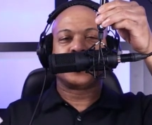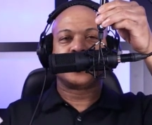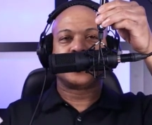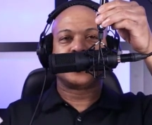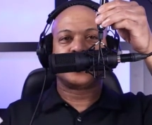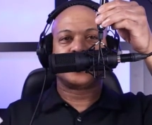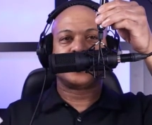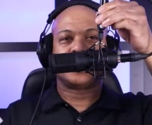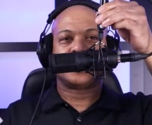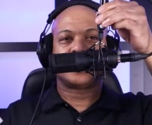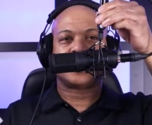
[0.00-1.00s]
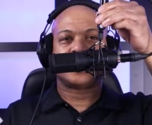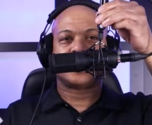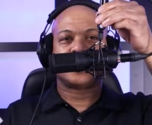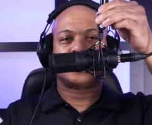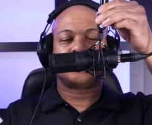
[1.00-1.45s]

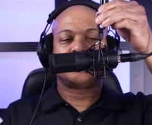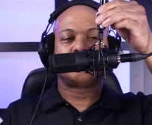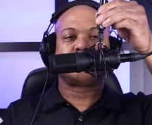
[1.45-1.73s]
(no one is talking)